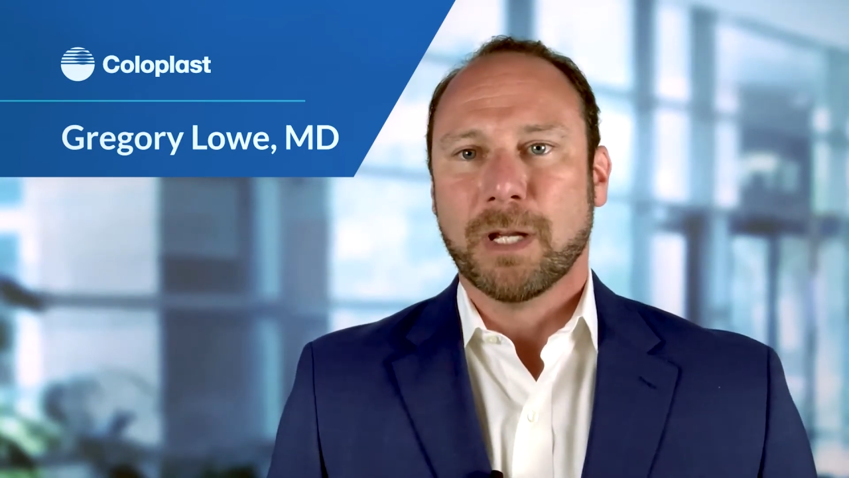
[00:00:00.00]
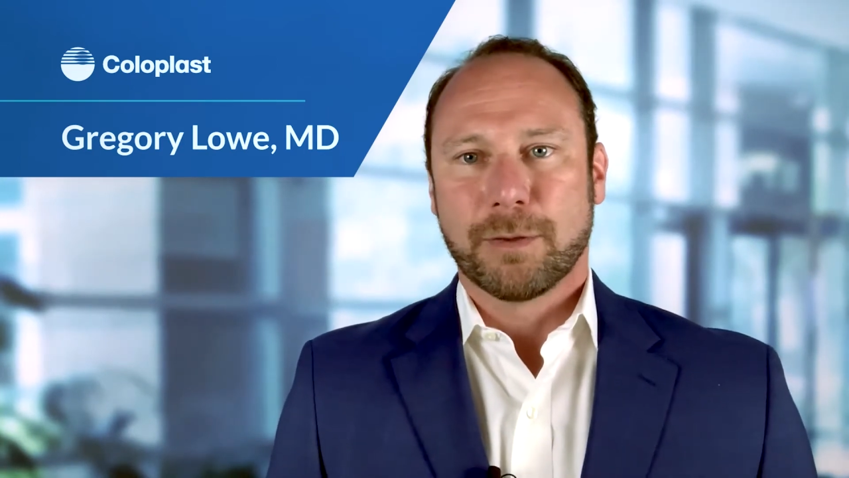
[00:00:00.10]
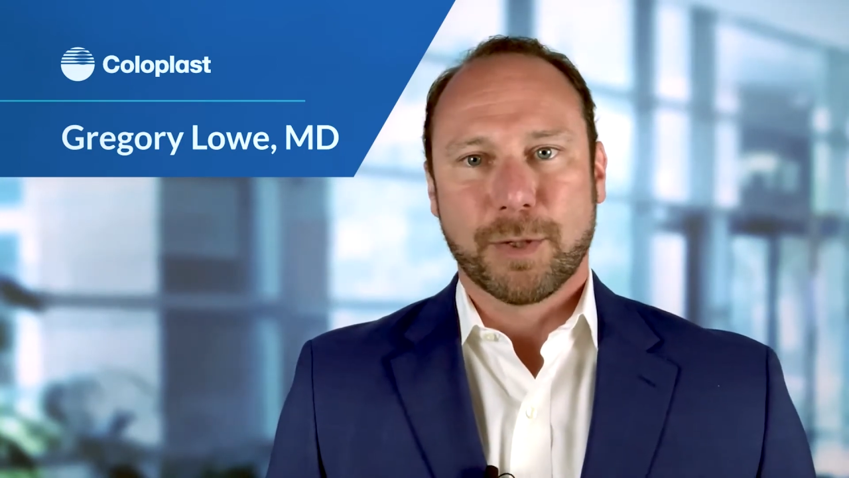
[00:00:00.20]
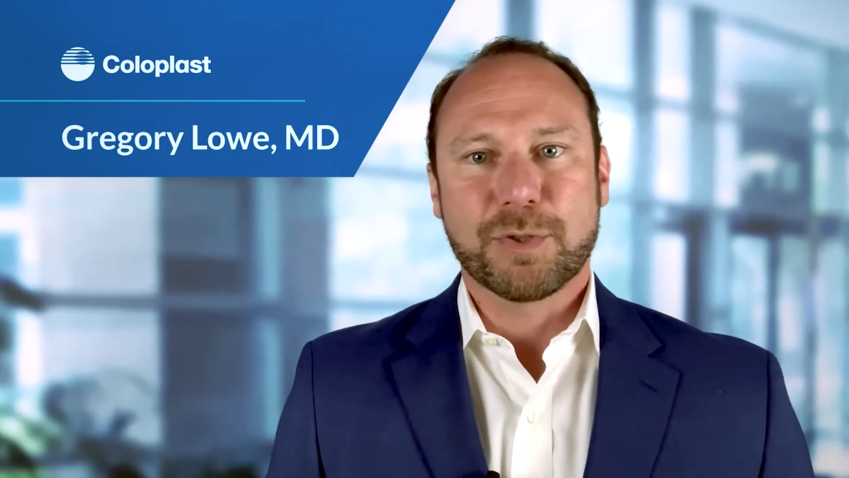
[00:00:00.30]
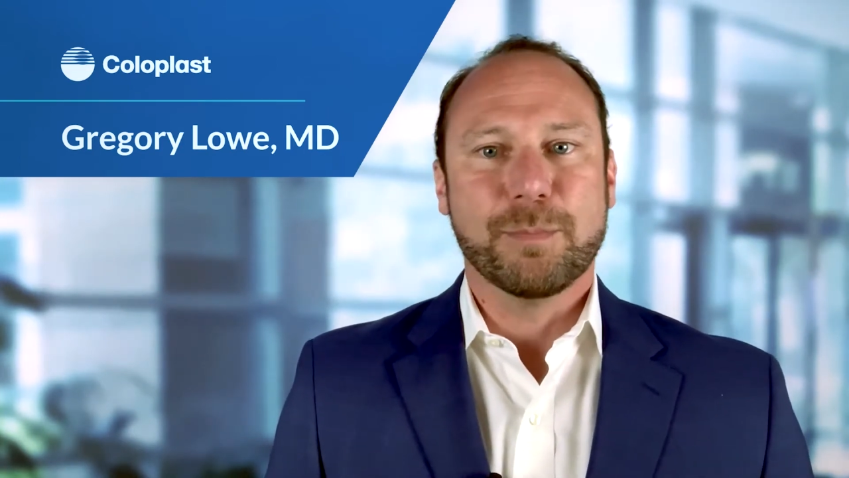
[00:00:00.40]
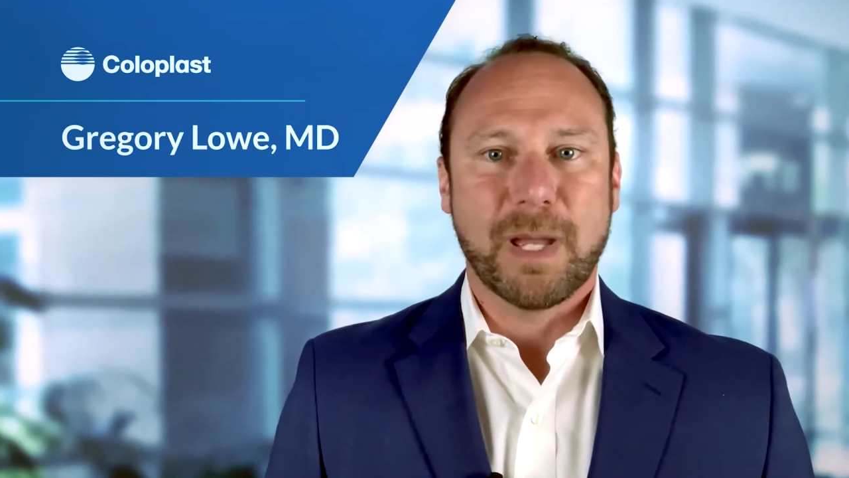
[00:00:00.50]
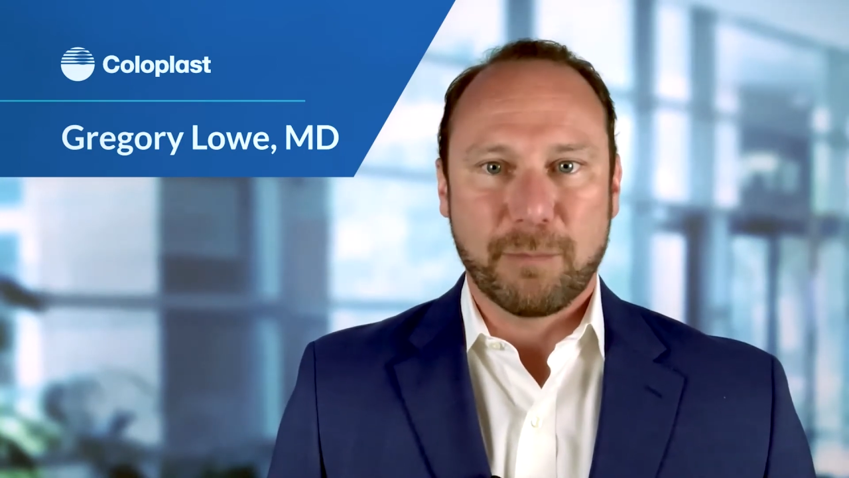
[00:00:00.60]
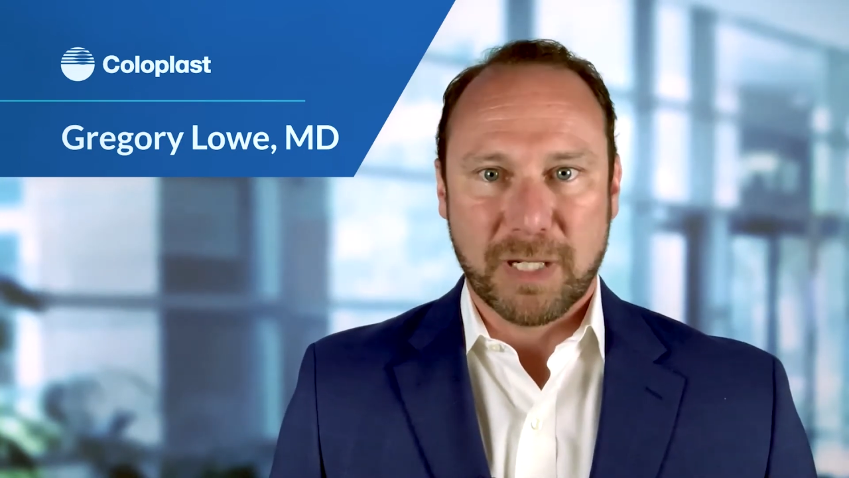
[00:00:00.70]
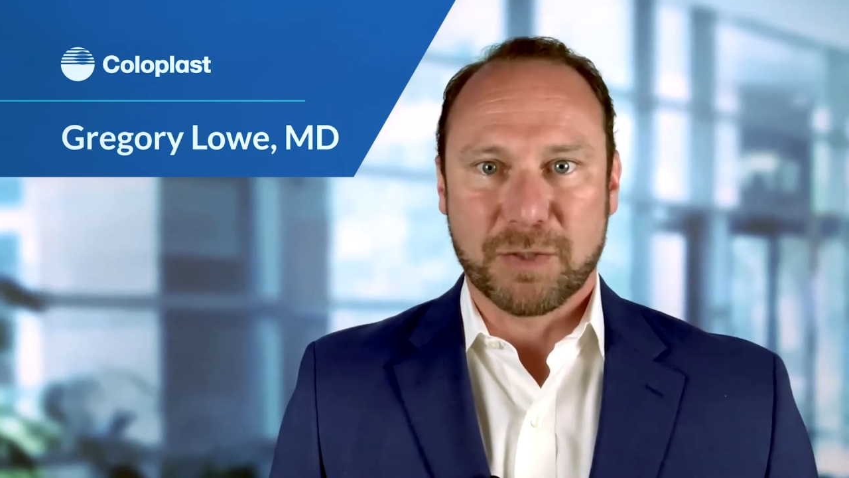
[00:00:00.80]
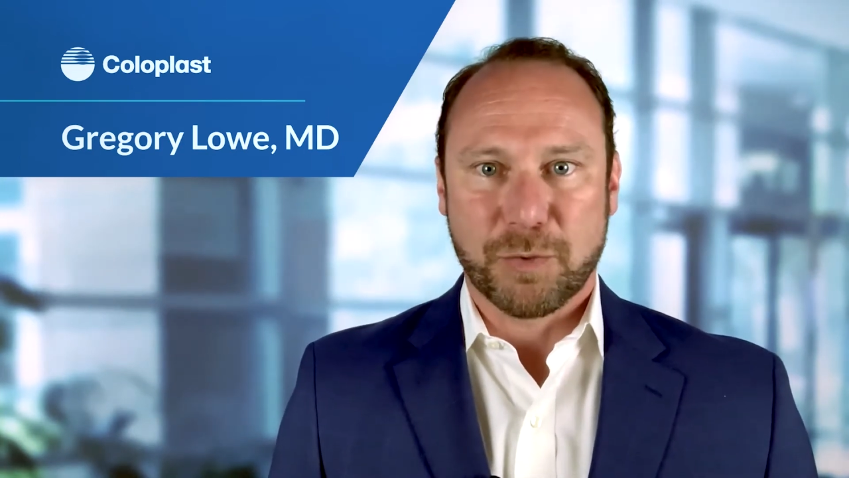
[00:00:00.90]
those are men
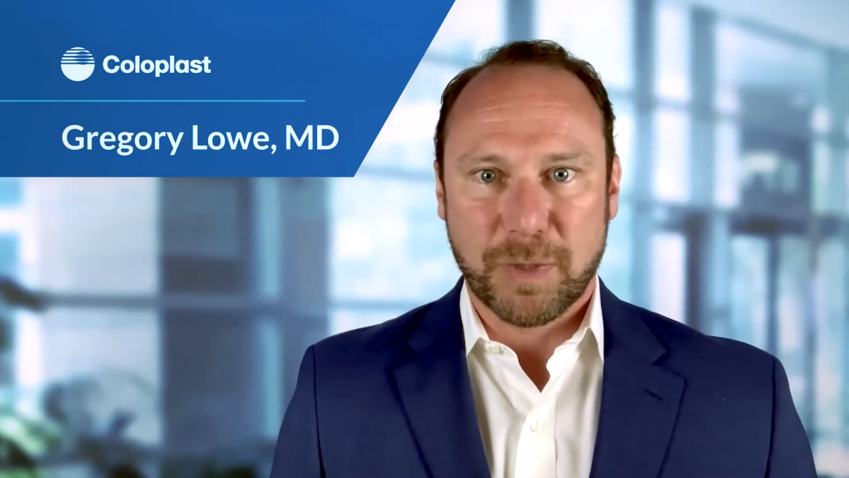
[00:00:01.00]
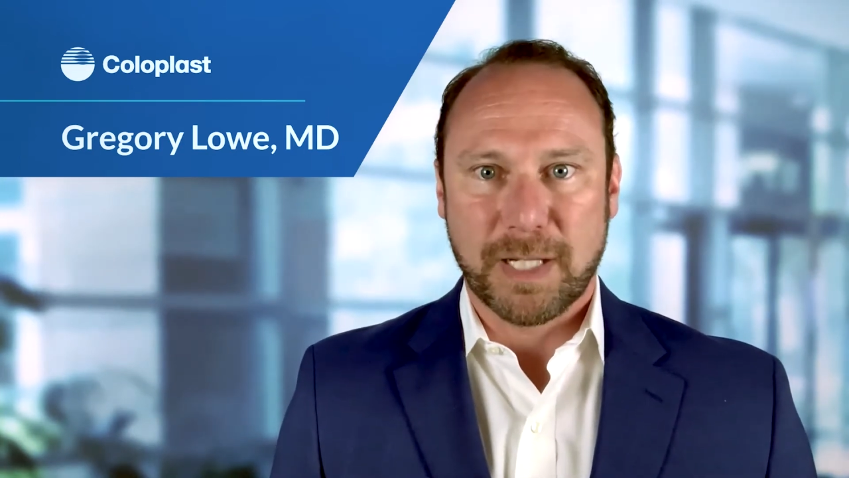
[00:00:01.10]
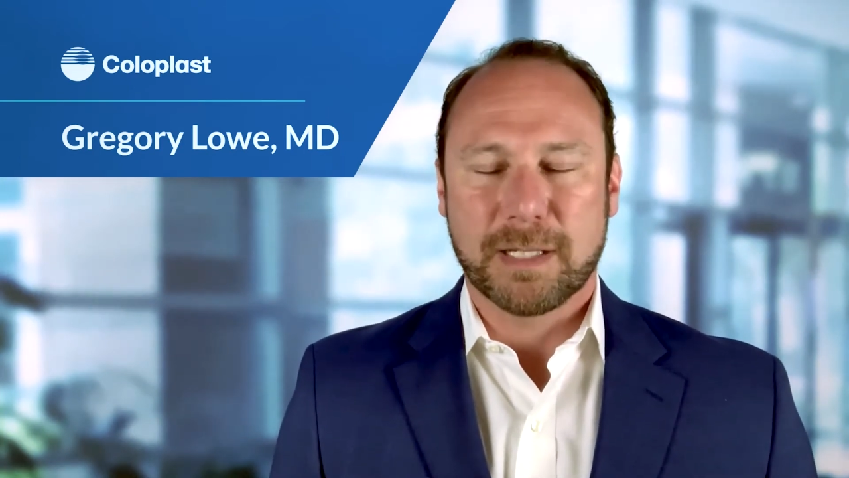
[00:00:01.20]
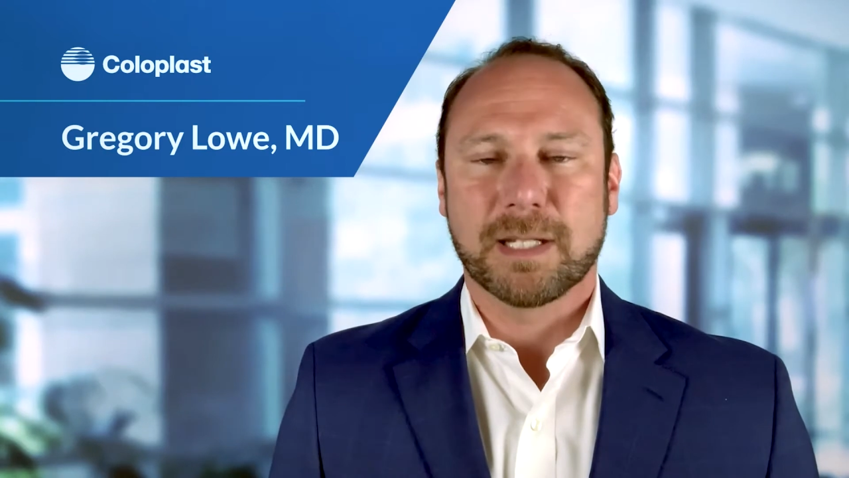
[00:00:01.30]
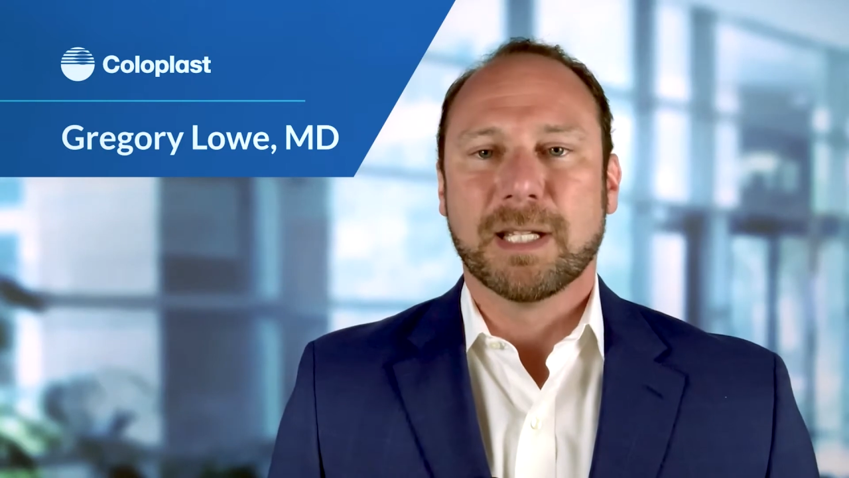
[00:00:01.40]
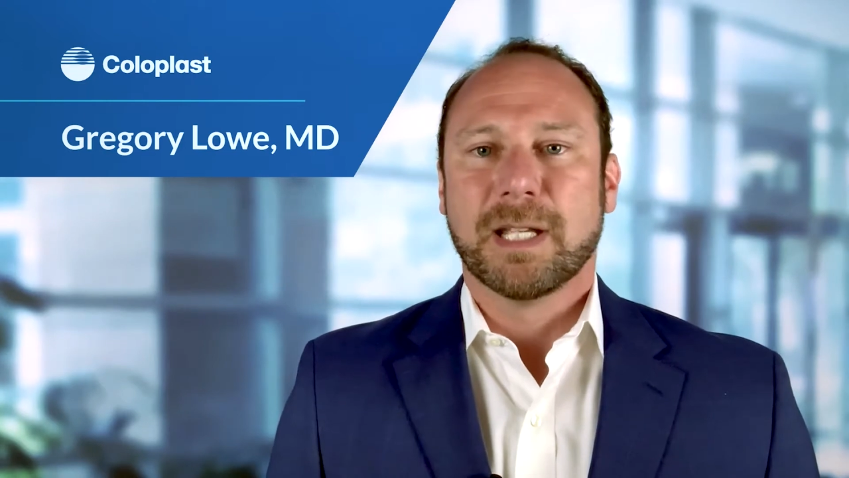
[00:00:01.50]
we can treat,